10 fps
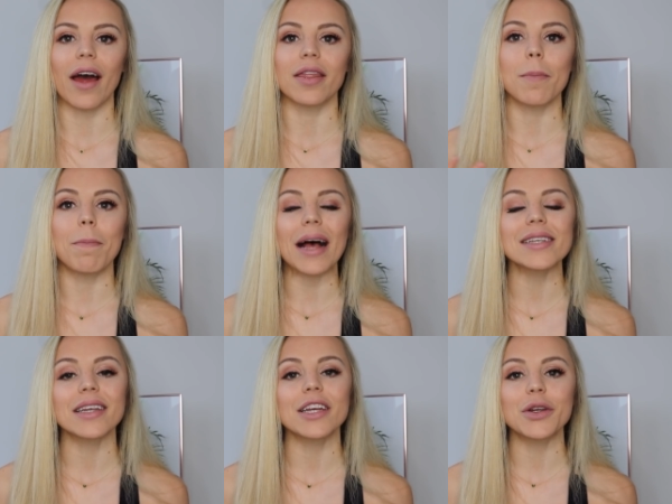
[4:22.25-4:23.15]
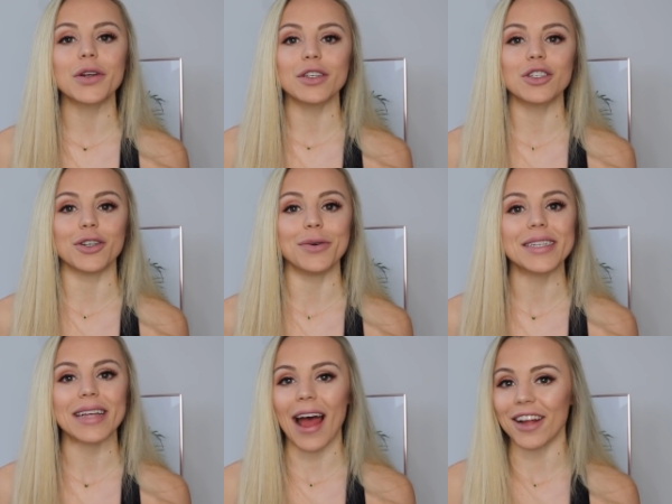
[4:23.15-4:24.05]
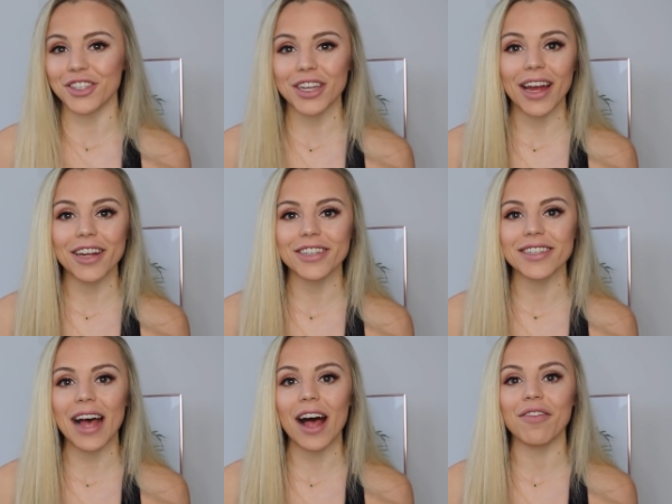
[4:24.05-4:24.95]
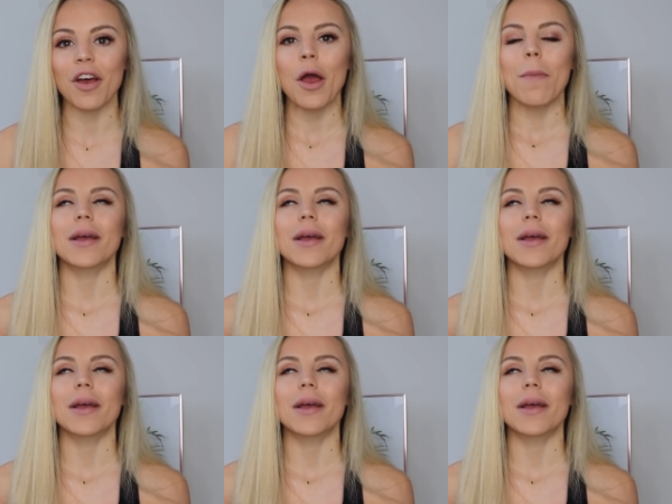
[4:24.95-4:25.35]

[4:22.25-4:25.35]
and the best thing you can do is educate yourself,